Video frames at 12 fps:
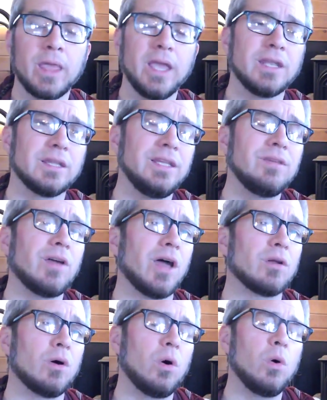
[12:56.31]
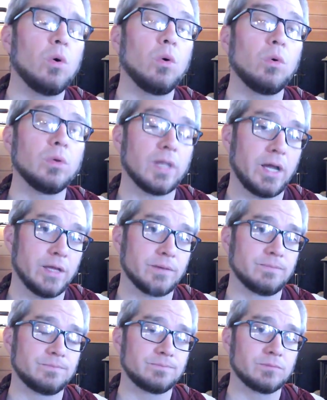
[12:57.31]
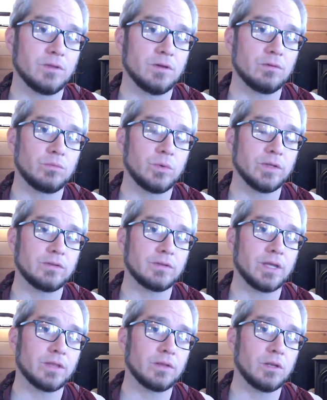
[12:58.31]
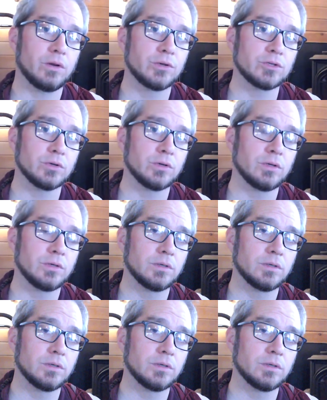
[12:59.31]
and leave out a whole lot of what's like the larger,